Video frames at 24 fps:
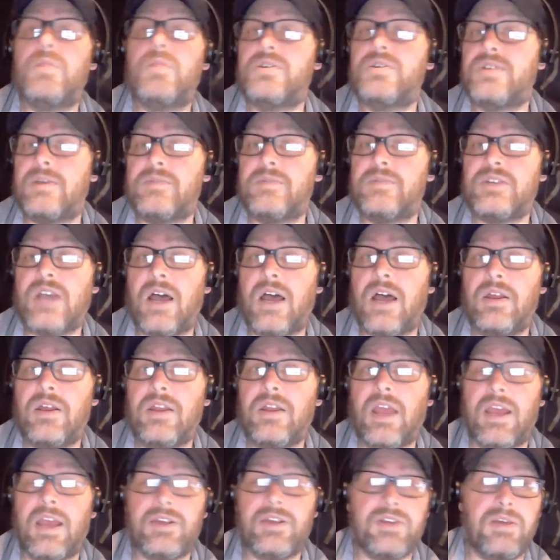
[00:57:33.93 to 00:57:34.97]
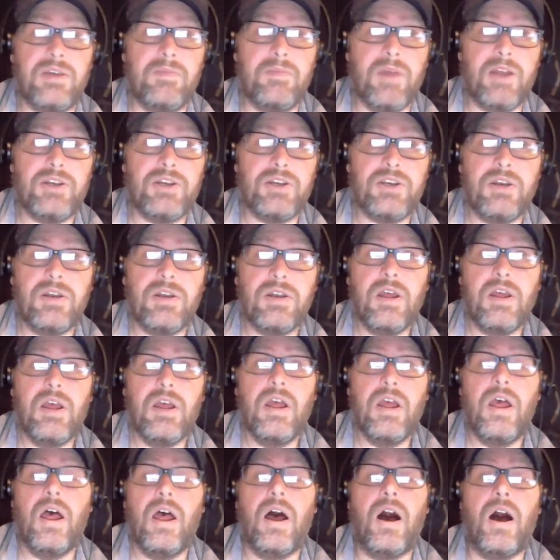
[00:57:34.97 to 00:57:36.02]
With SimSolid, as he mentioned,
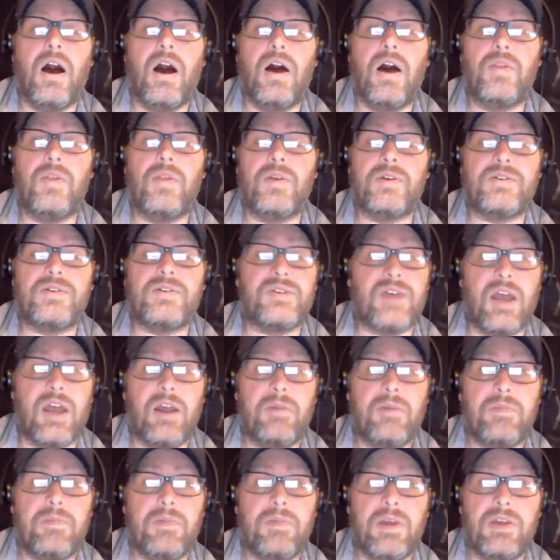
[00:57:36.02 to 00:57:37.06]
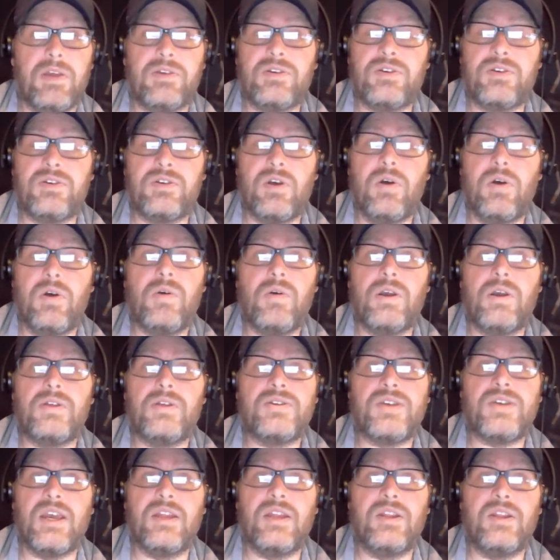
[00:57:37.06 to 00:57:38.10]
the setup is so
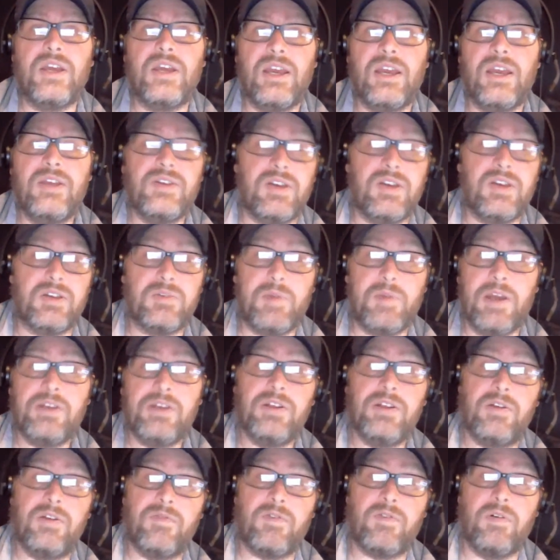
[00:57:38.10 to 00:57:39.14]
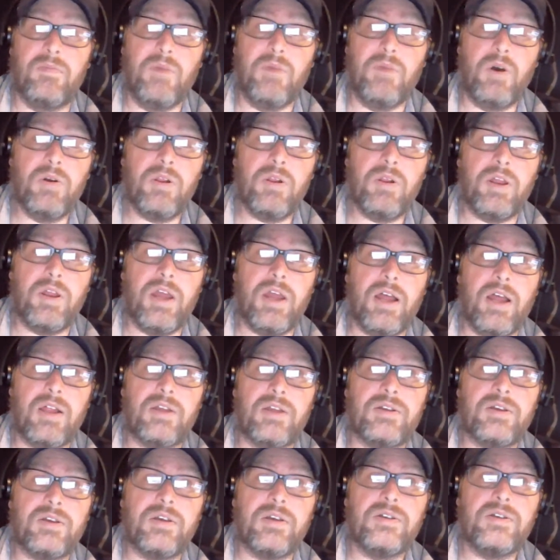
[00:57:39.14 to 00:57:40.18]
insanely easy, especially for a modal
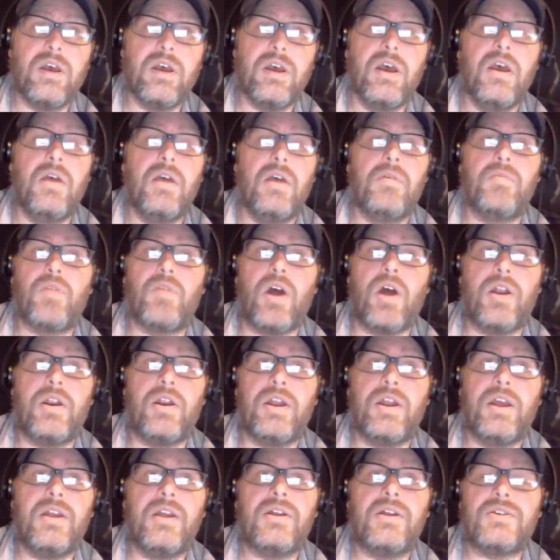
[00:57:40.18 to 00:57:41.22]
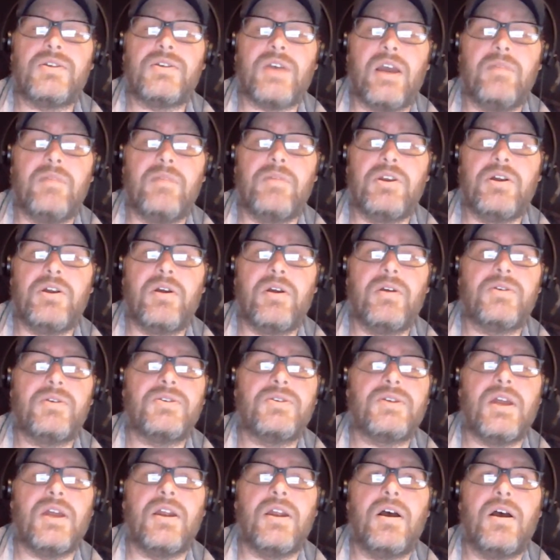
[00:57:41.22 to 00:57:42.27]
analysis. Brought it in, assigned
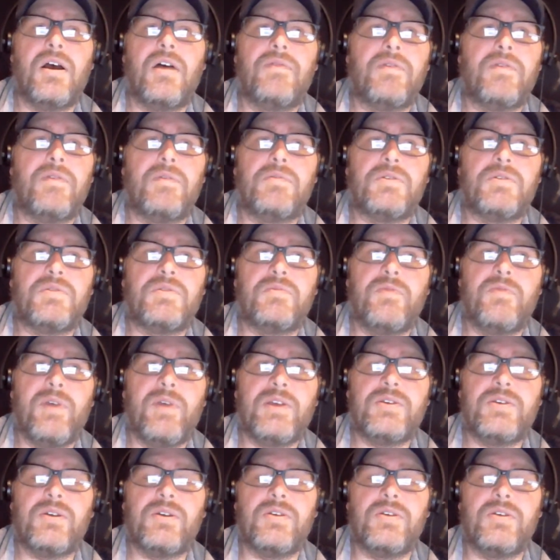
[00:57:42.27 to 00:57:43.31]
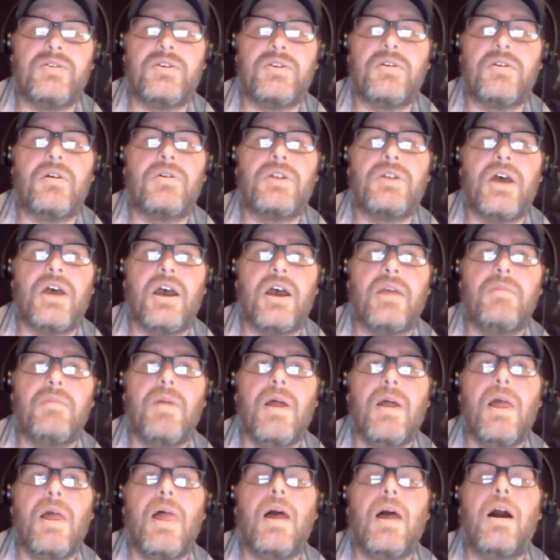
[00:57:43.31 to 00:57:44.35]
materials, set it off. It was basically zero time.
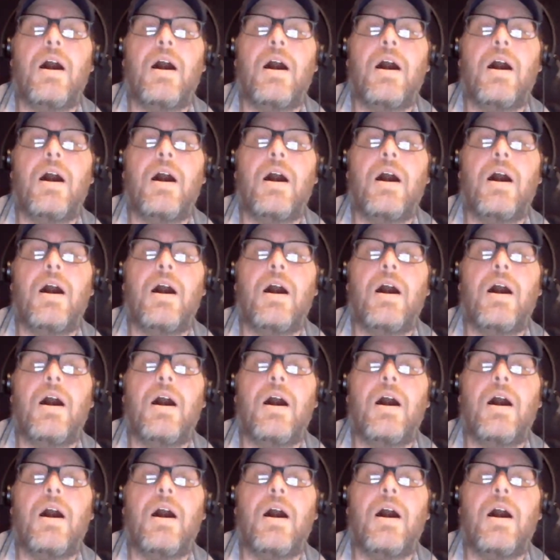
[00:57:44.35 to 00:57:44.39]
